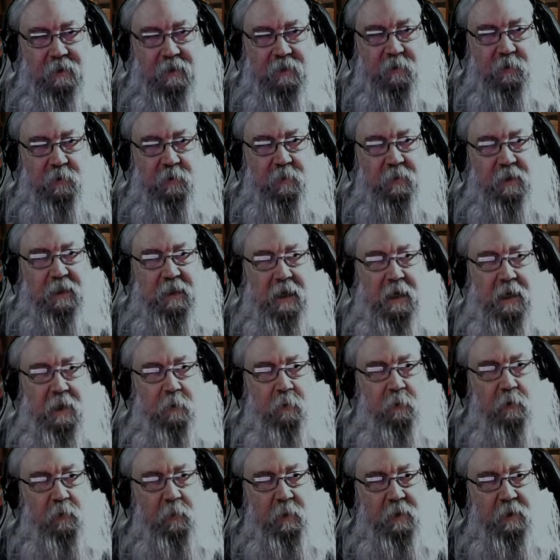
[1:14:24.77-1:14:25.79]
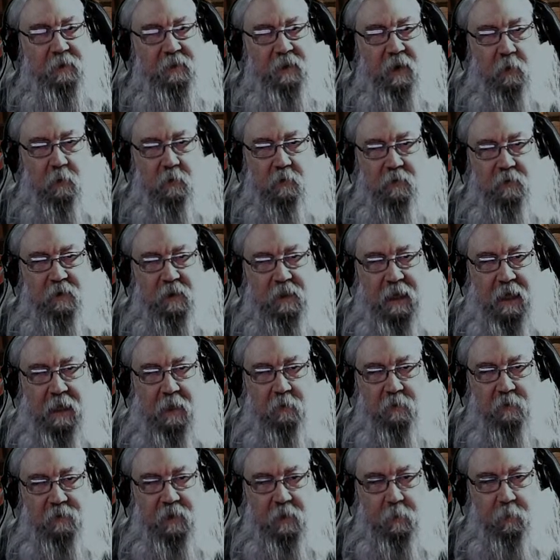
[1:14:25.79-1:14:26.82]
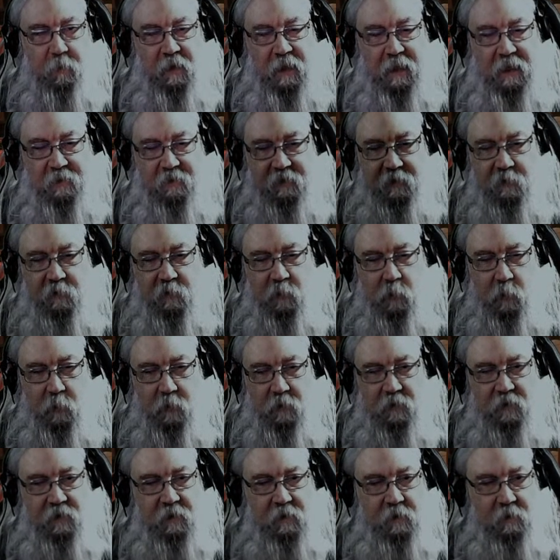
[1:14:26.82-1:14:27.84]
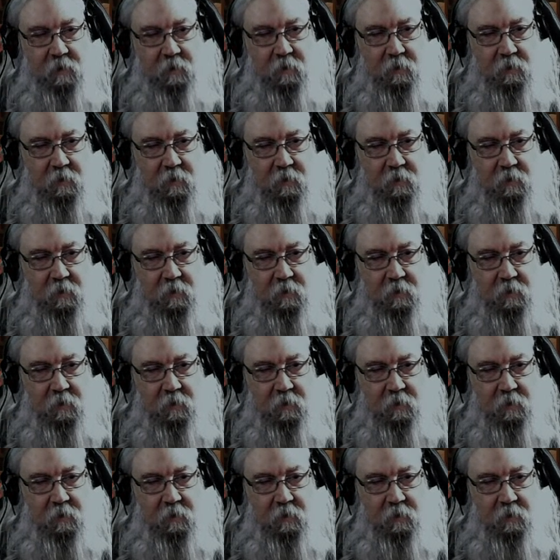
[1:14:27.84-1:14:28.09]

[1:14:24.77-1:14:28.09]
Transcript: This from the guy who spends hundreds of dollars on plastic swords.